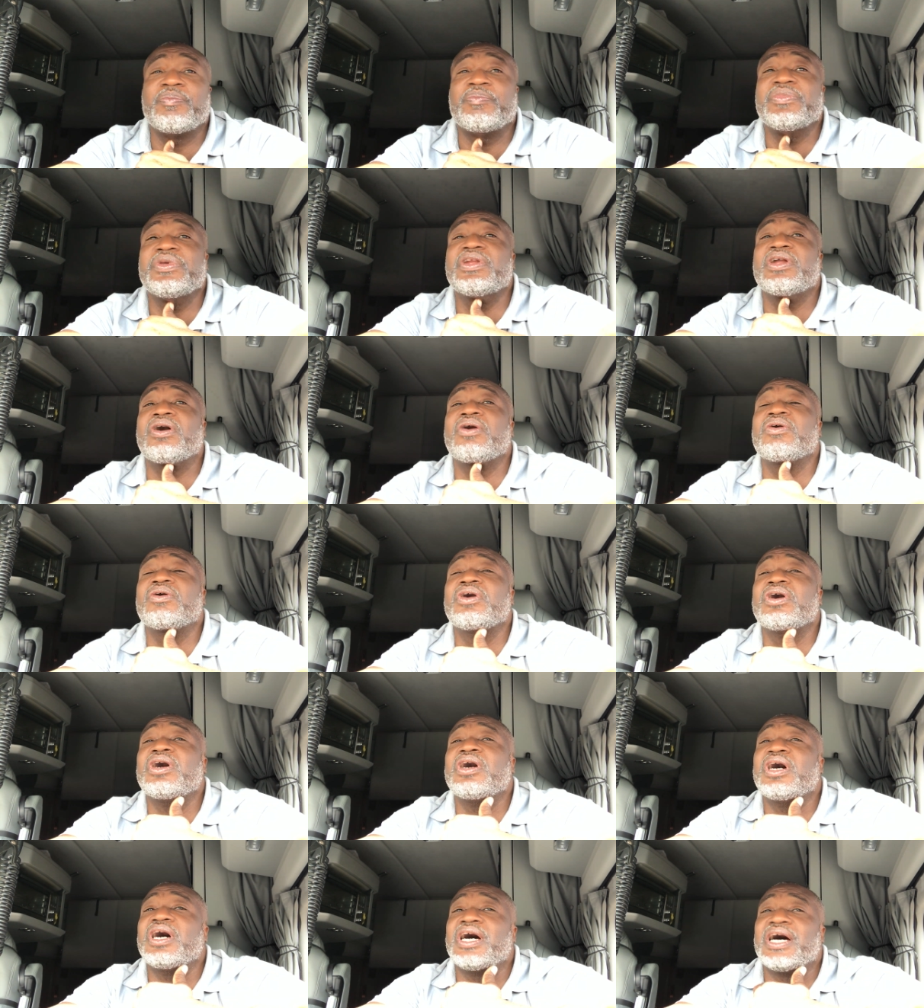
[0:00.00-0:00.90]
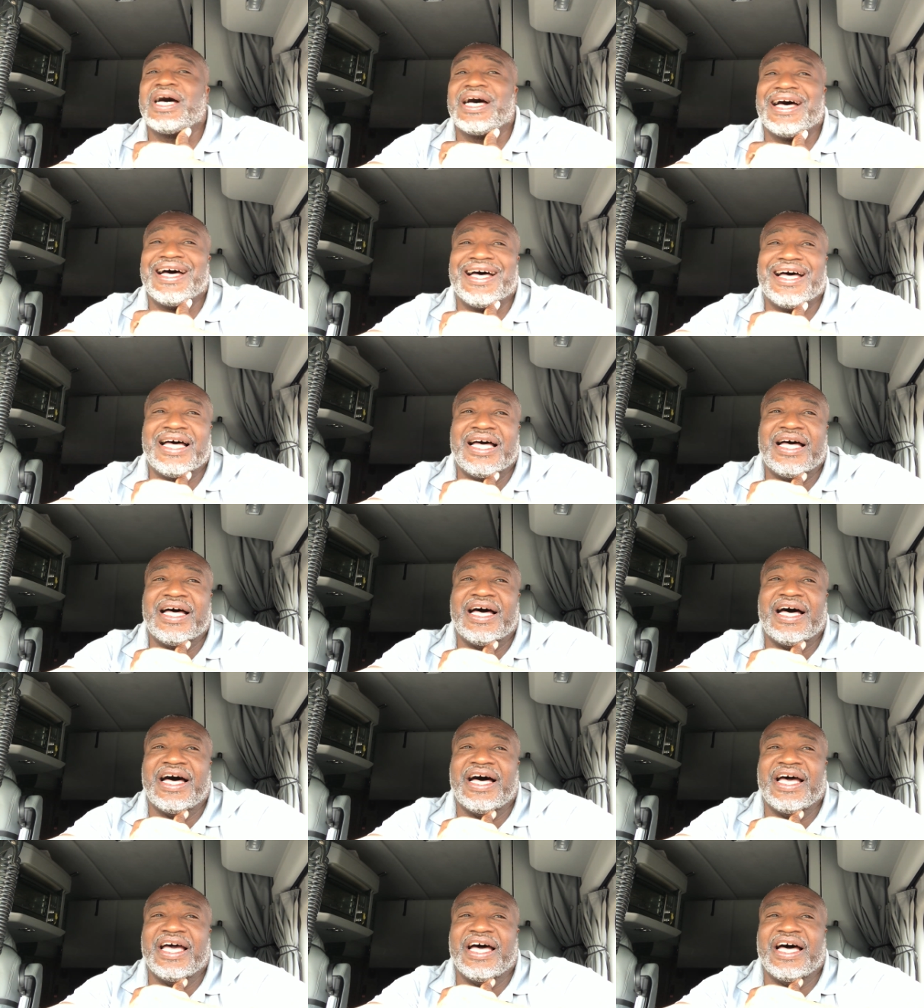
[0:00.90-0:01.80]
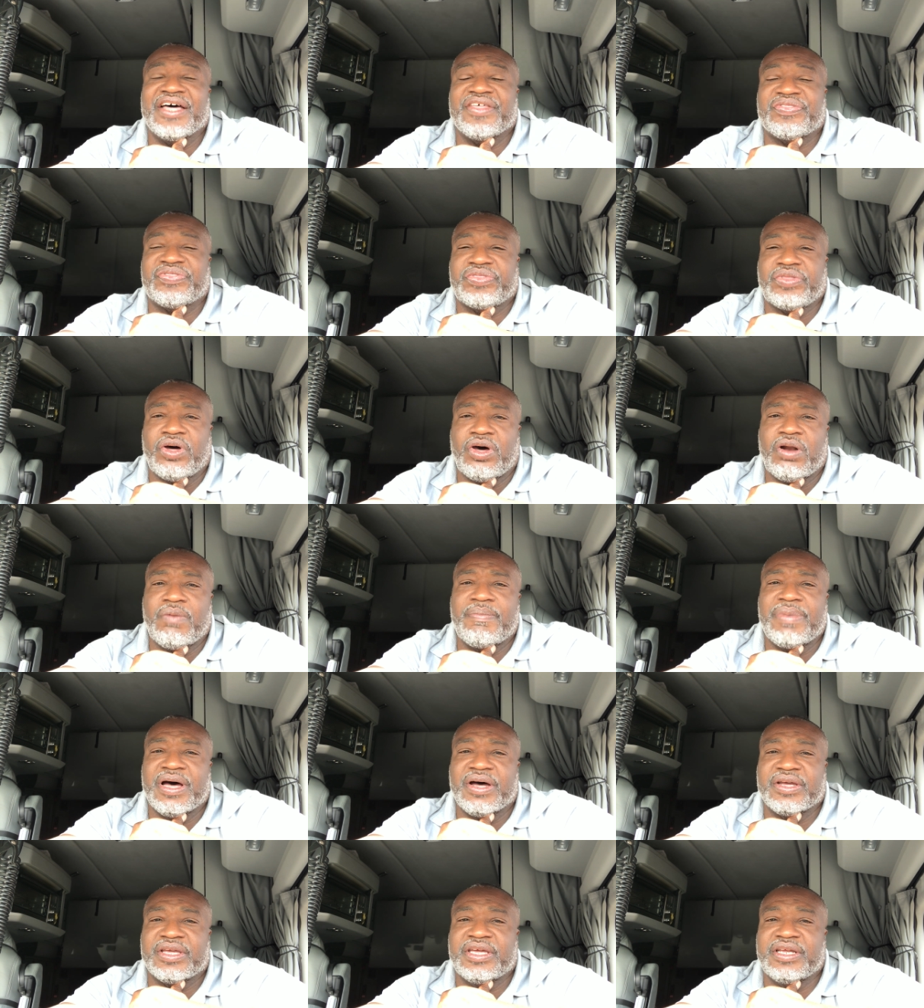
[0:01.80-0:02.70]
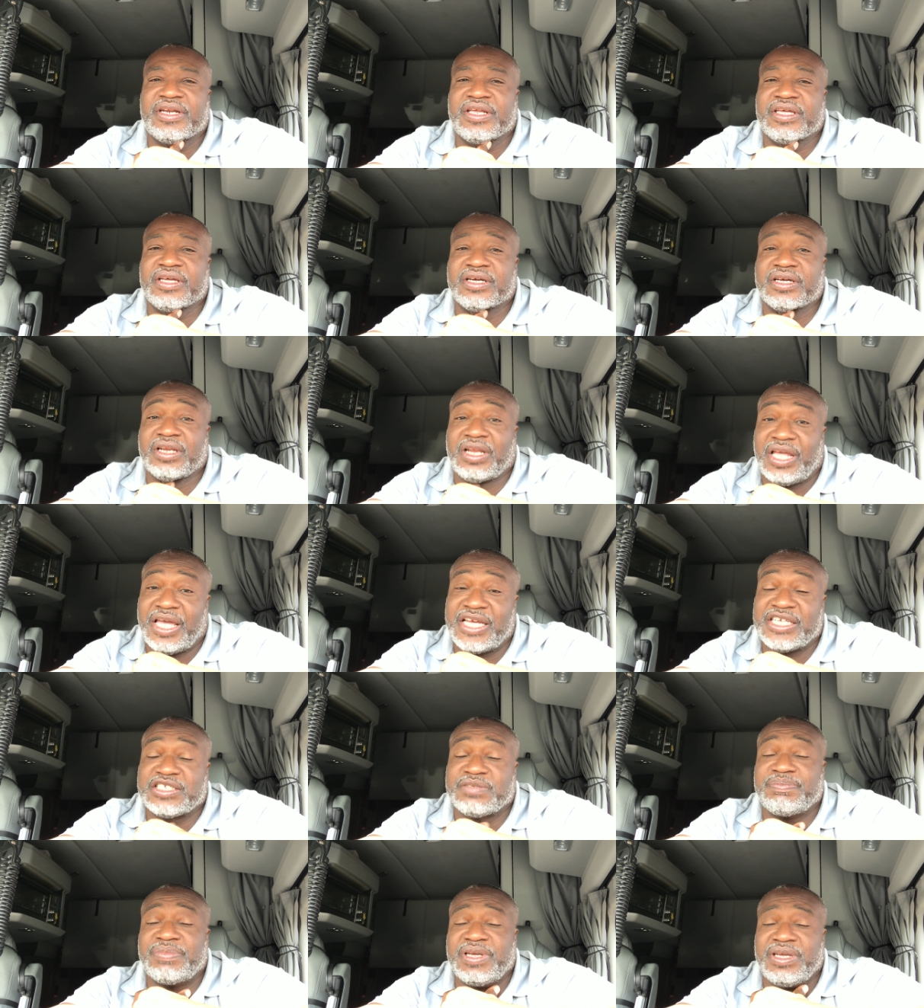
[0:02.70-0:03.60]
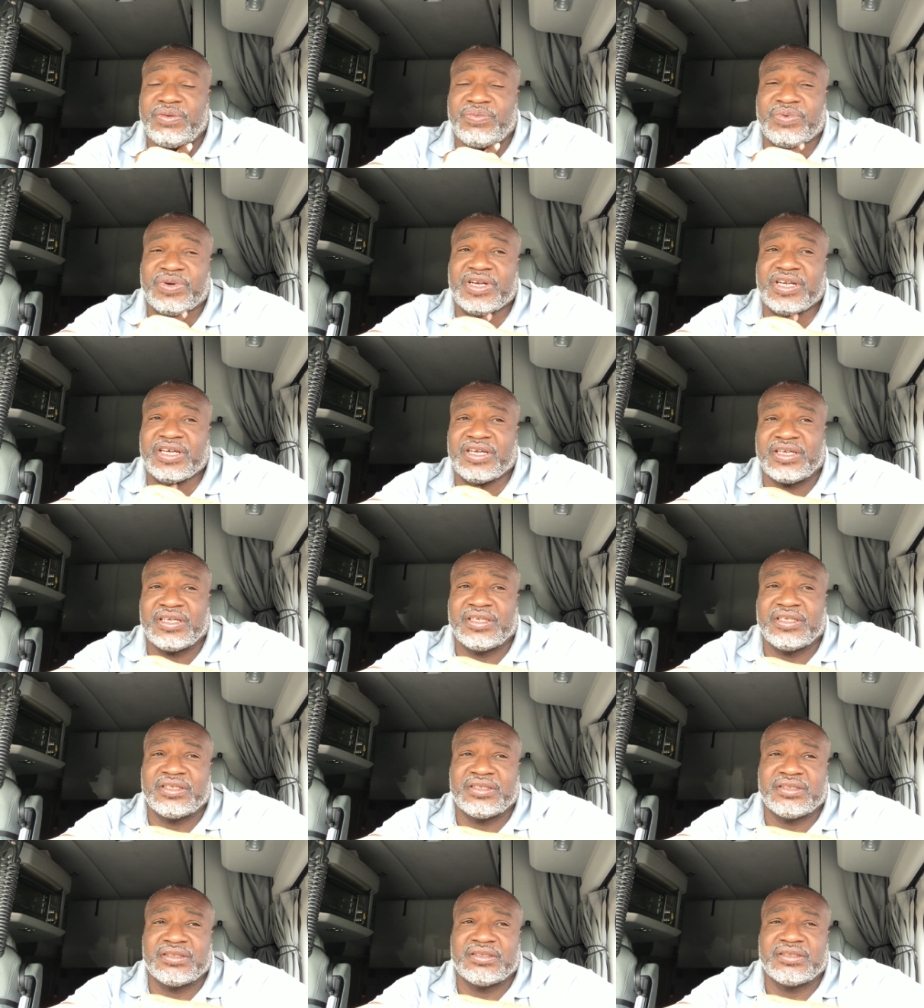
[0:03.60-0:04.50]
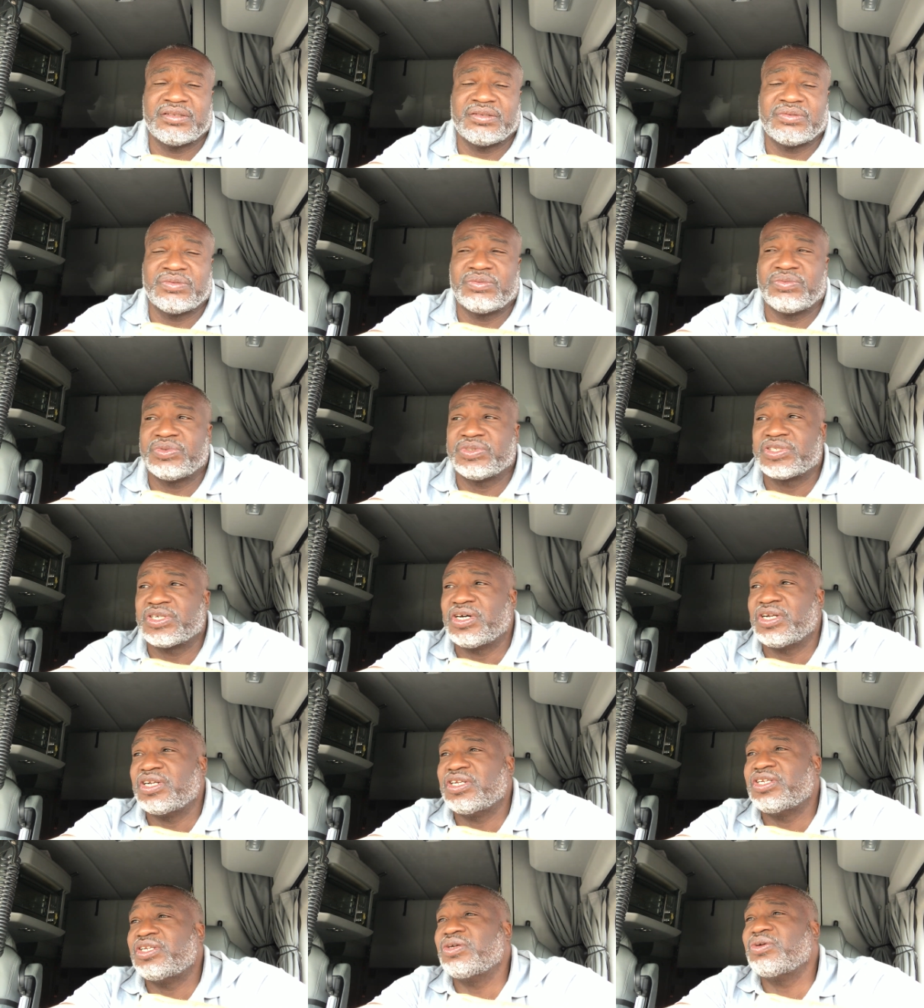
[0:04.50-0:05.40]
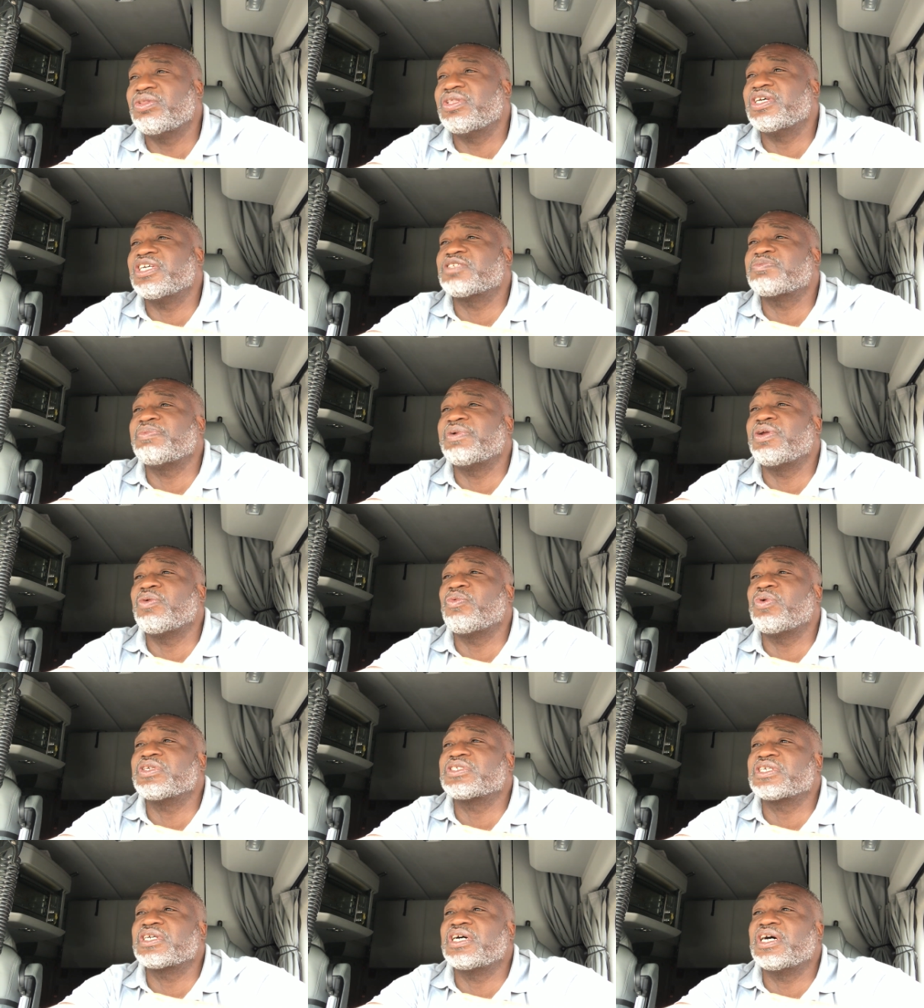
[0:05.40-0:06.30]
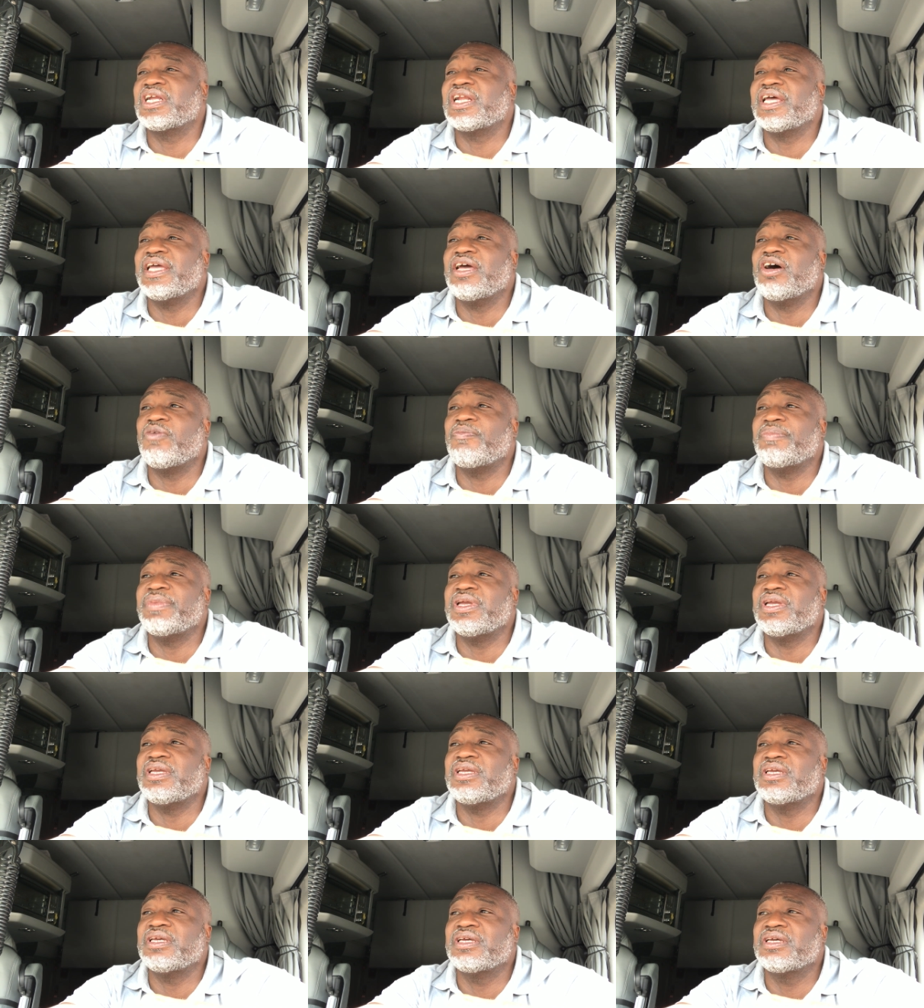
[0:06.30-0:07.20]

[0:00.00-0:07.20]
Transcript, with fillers: You know, I thought about getting a Class B when I was going to do this, but it wasn't going to help me